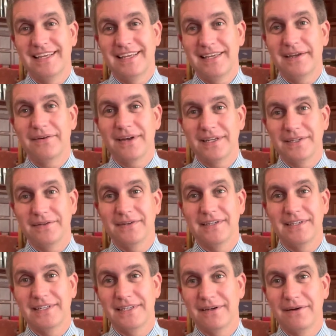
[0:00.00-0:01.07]
here at
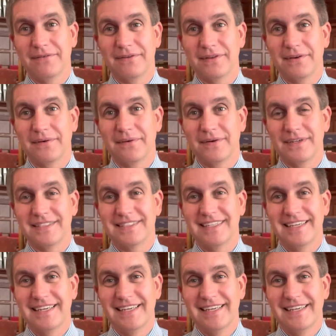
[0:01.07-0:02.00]
Unity over the course